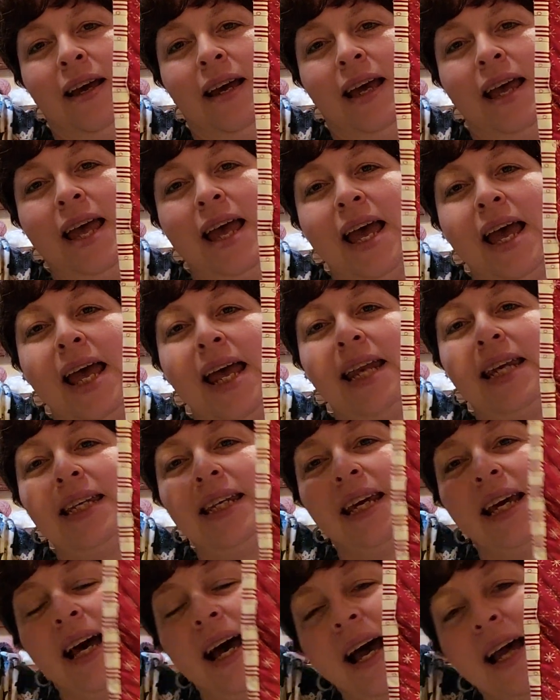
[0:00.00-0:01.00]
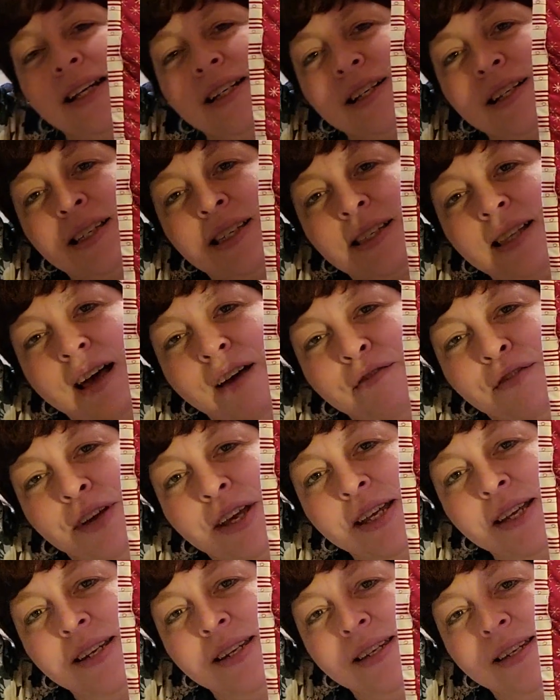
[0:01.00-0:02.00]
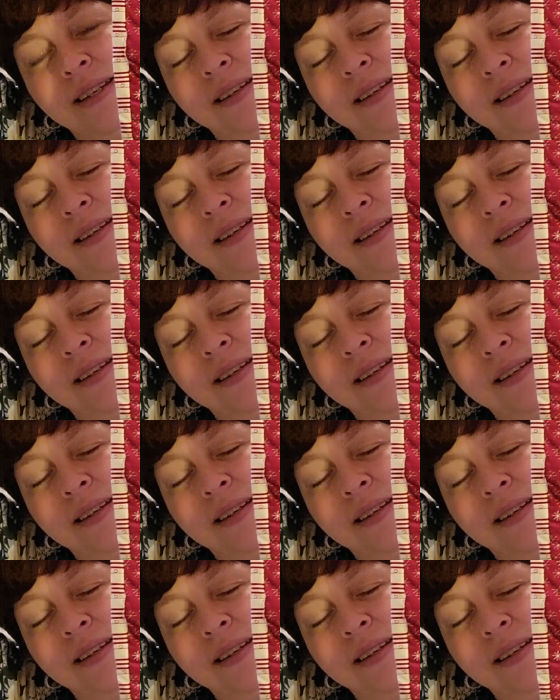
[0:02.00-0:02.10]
and I just love it.